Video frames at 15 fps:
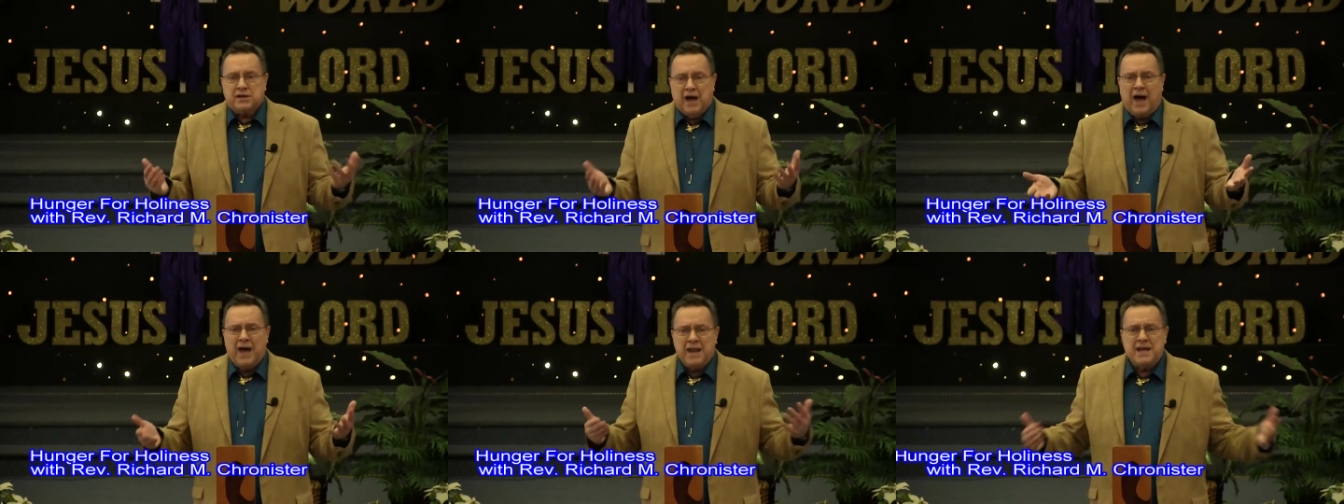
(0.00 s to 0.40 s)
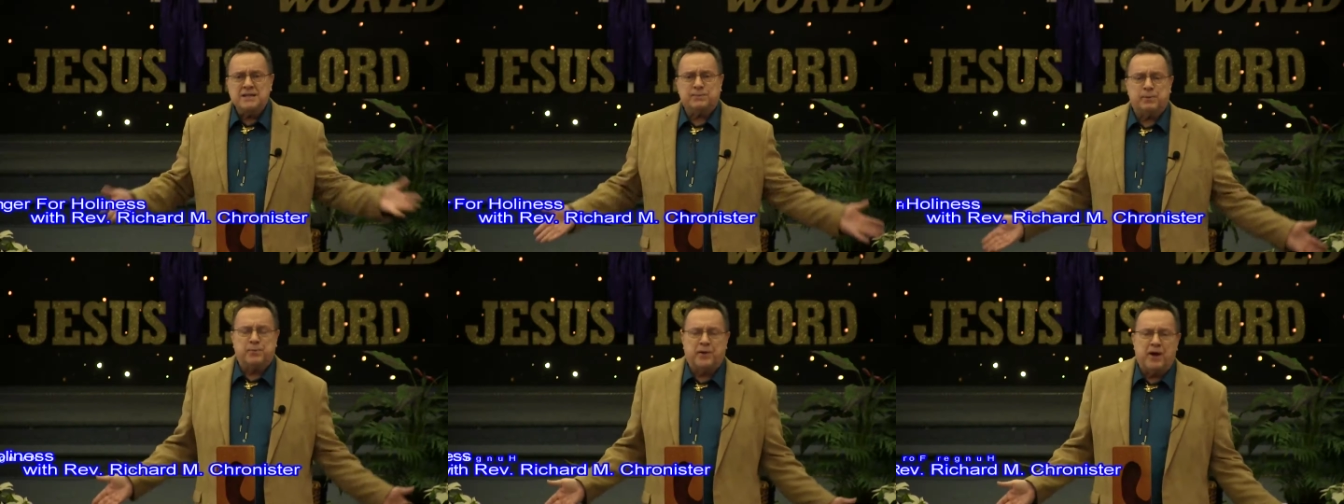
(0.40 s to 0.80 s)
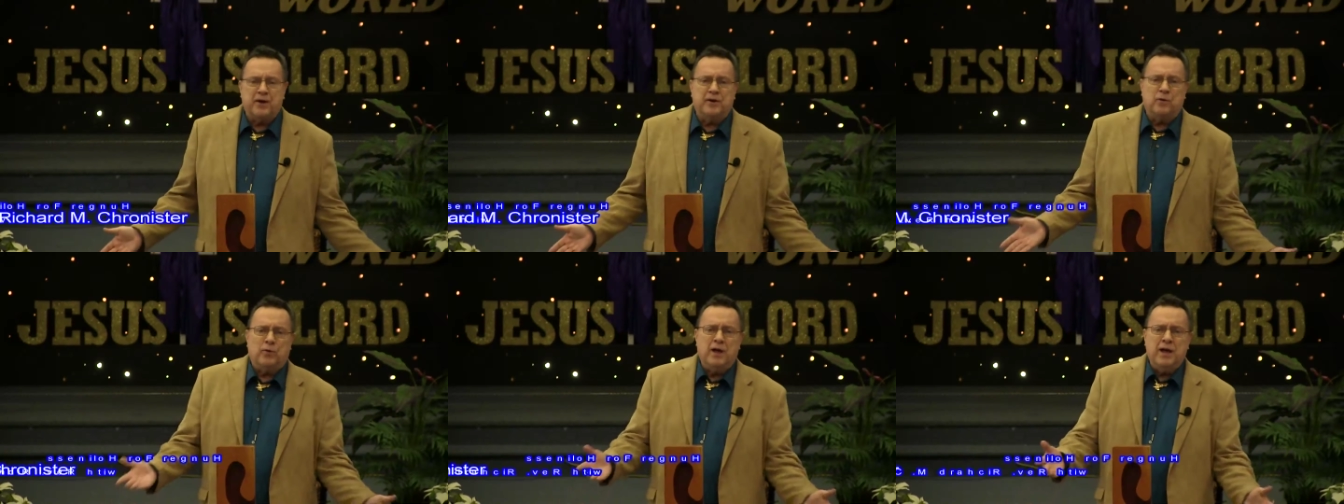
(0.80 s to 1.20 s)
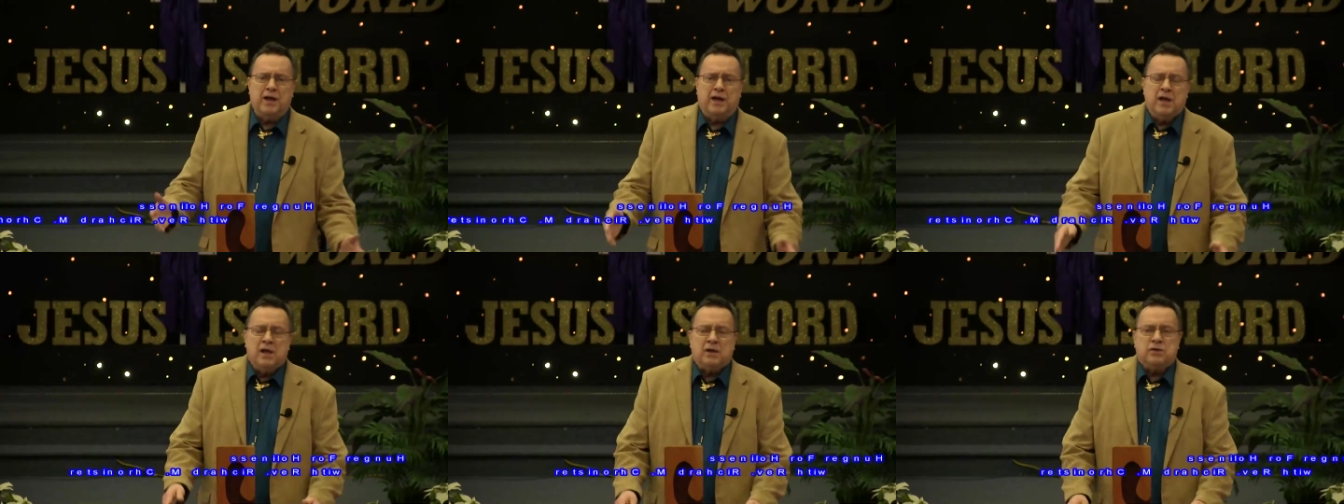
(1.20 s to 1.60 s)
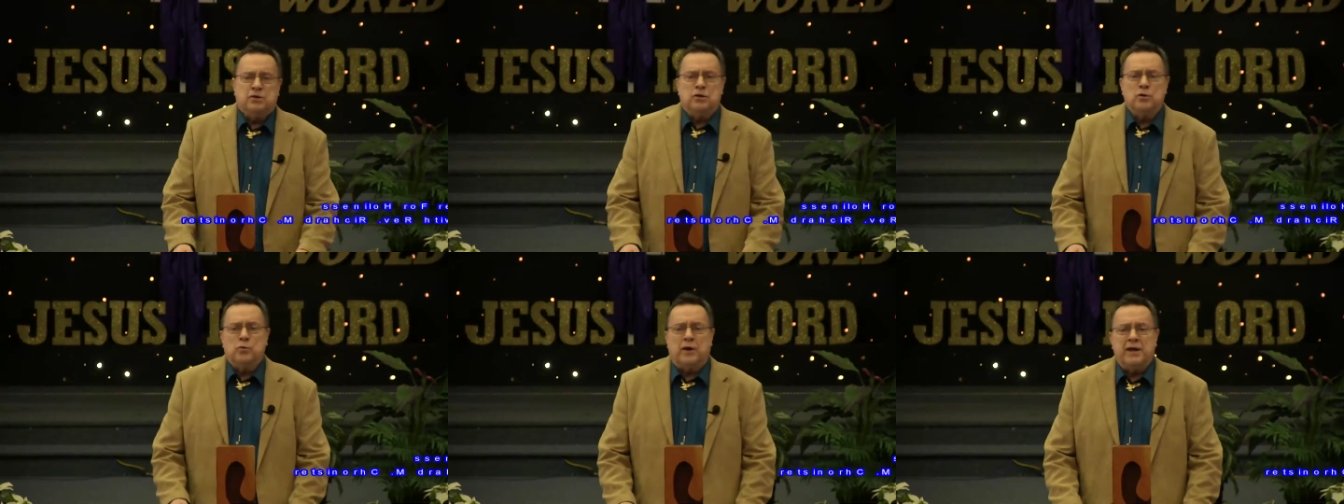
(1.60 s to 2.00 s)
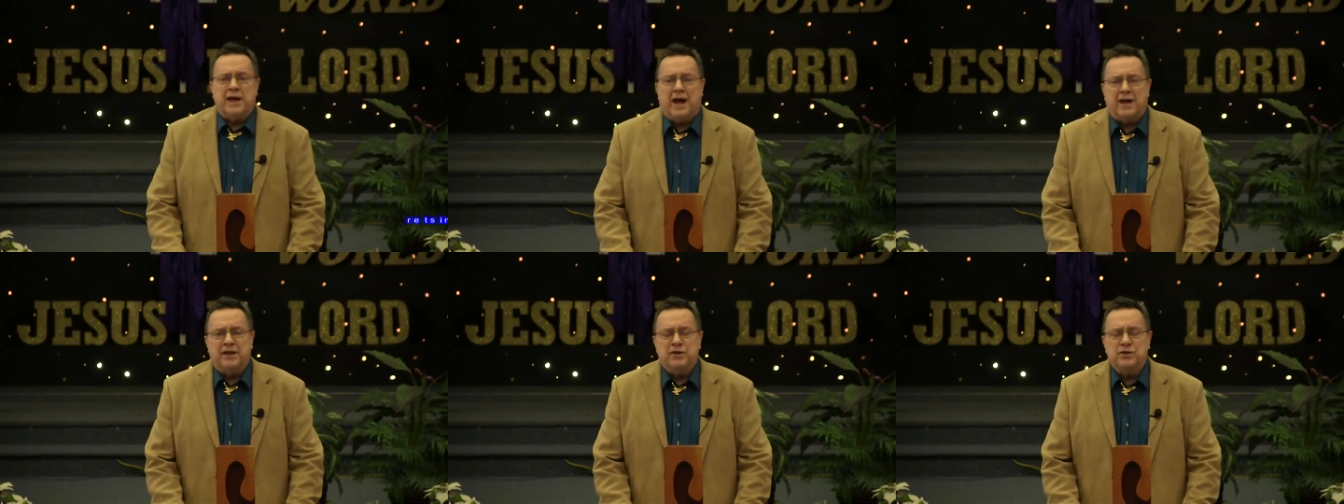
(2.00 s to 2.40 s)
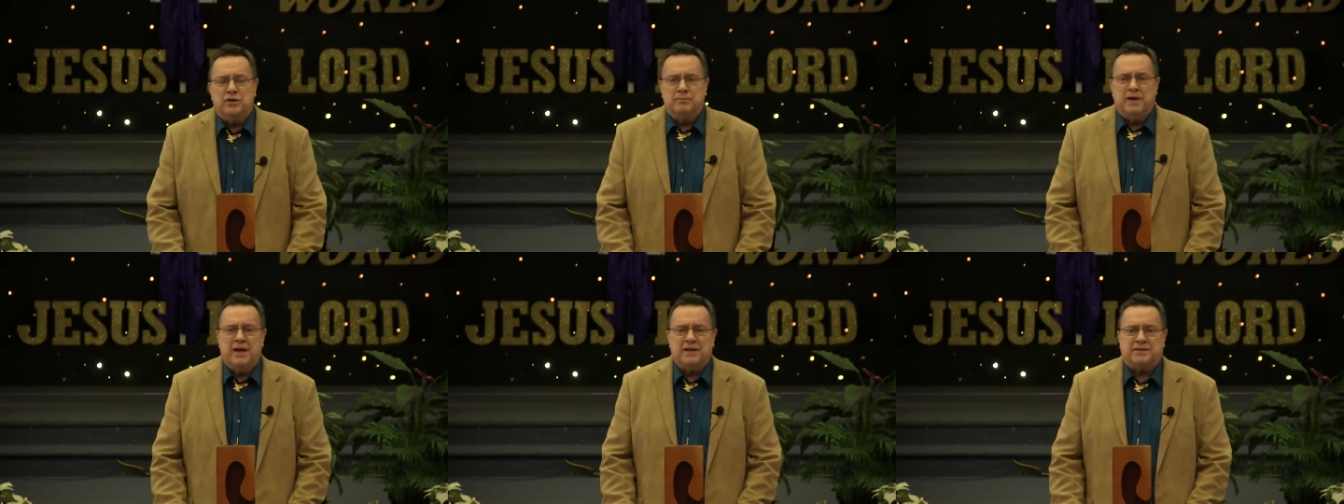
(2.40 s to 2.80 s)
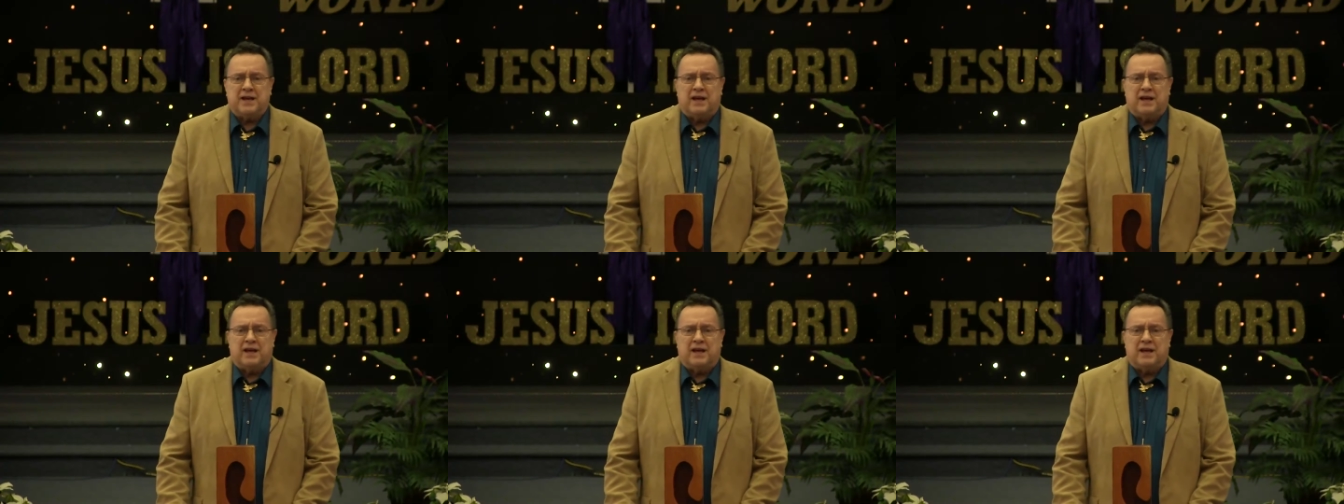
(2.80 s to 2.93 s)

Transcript: God has prepared a way. Your way out of your mess,